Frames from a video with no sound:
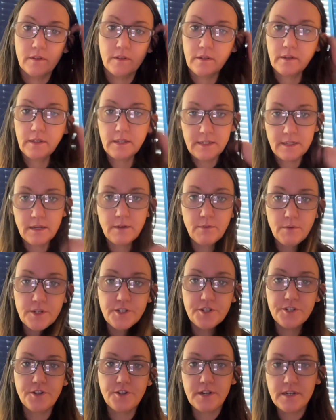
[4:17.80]
because I
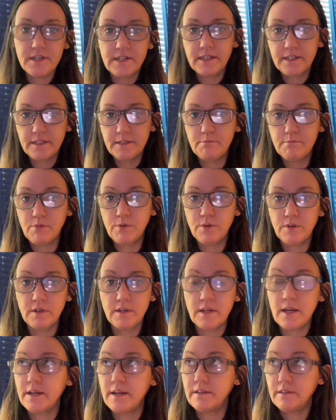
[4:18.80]
was trying to get the
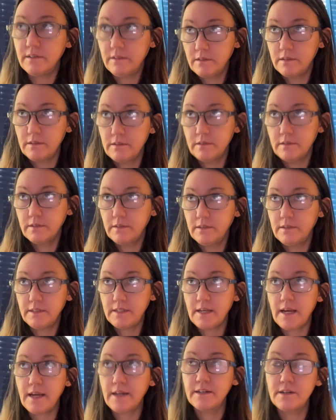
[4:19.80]
borderline
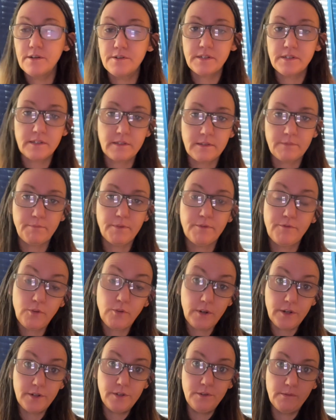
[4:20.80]
diagnosis
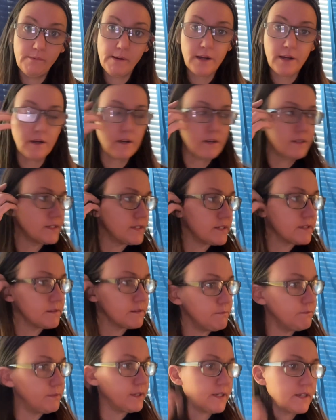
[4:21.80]
before I knew about
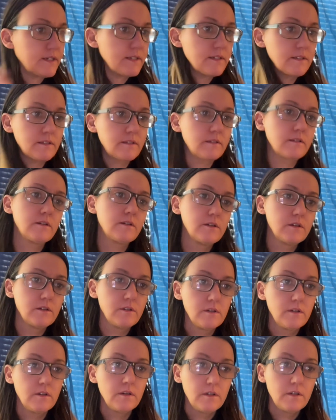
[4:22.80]
autism, because
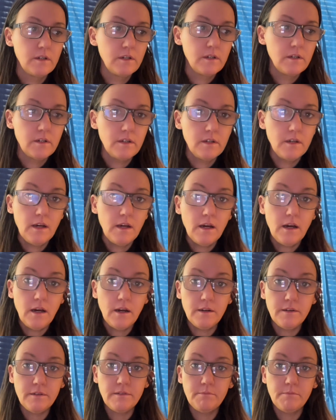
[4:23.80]

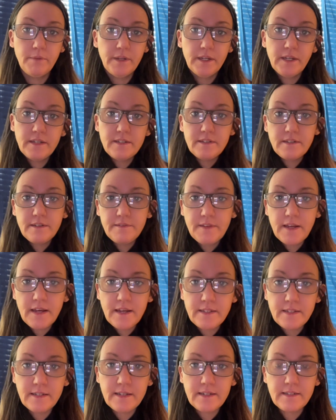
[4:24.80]
of the
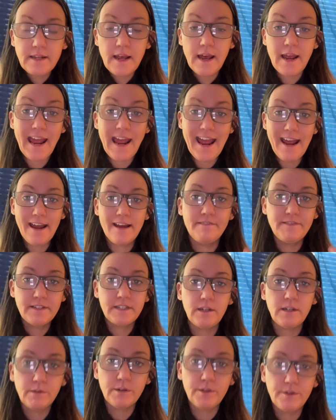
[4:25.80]
SSI. I have
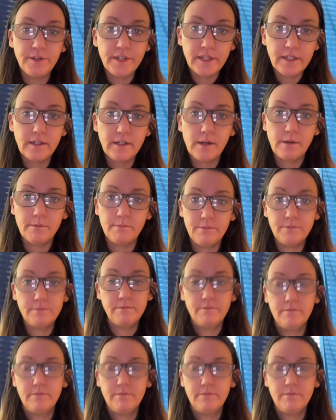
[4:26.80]
zero income.